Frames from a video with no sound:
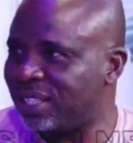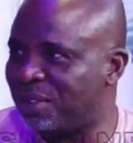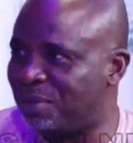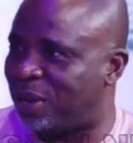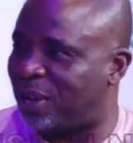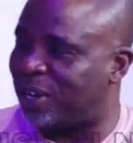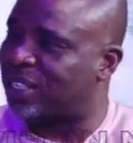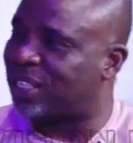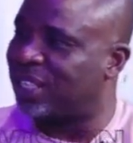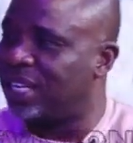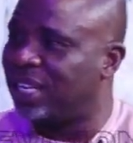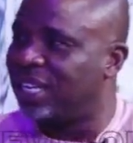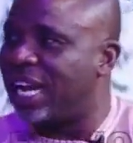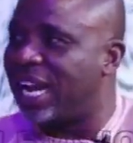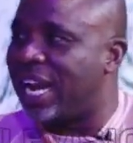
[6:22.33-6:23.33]
Because
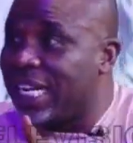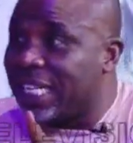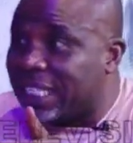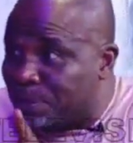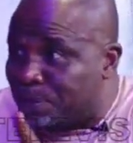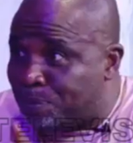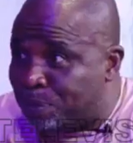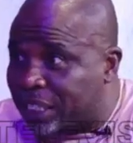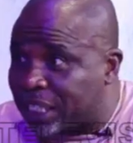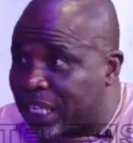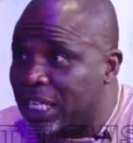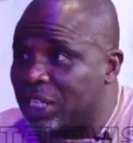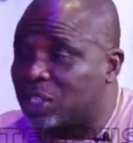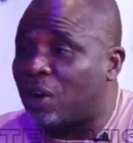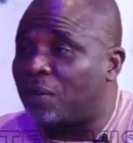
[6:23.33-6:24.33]

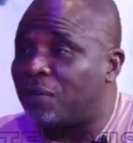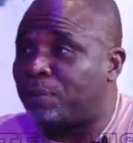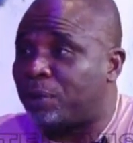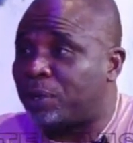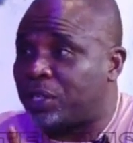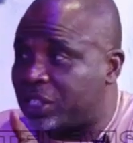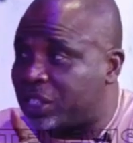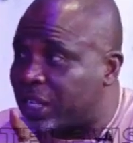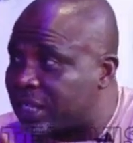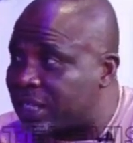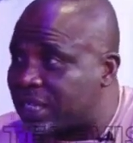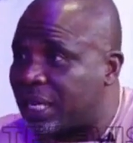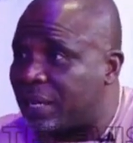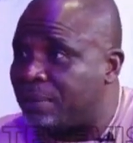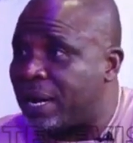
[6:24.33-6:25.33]
80% of the
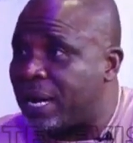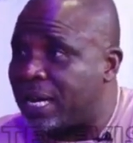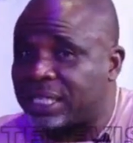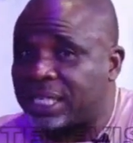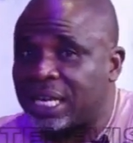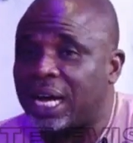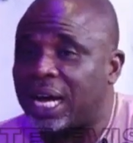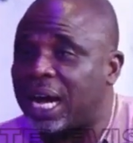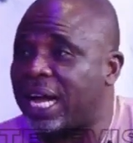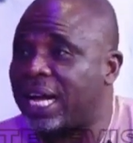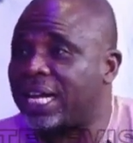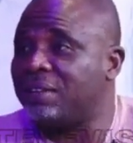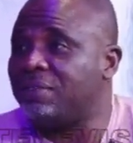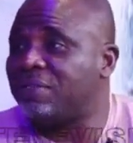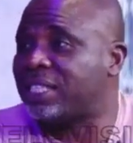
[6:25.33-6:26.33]
politicians in Bayelsa are
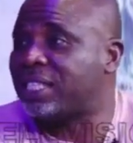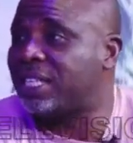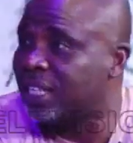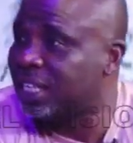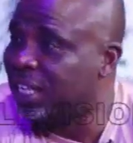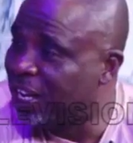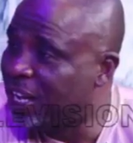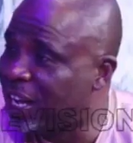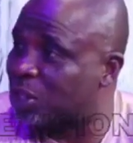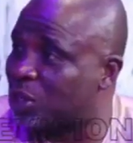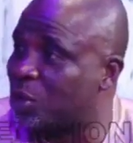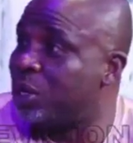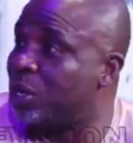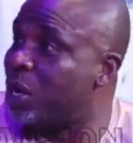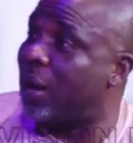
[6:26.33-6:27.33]
in River State. And
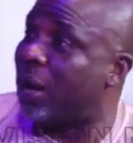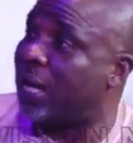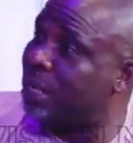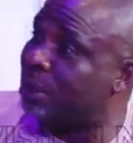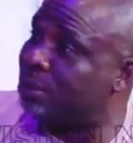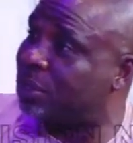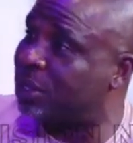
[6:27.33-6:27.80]
so we know our names.